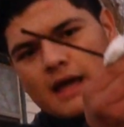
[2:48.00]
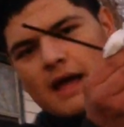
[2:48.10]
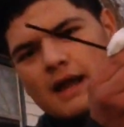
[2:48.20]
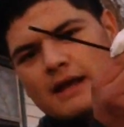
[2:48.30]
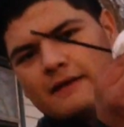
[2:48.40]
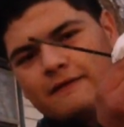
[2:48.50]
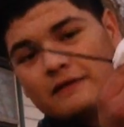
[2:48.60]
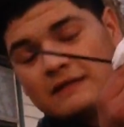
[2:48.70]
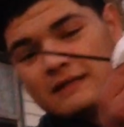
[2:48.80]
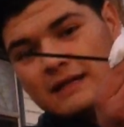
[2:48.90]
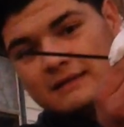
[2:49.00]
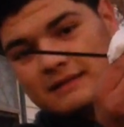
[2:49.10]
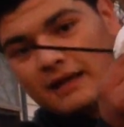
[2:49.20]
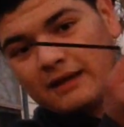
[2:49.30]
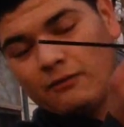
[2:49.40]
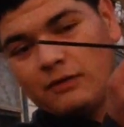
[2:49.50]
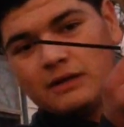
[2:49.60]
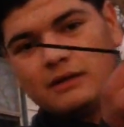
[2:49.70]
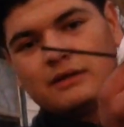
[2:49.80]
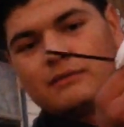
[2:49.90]
And if you see that second
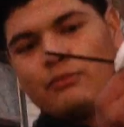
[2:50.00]
one,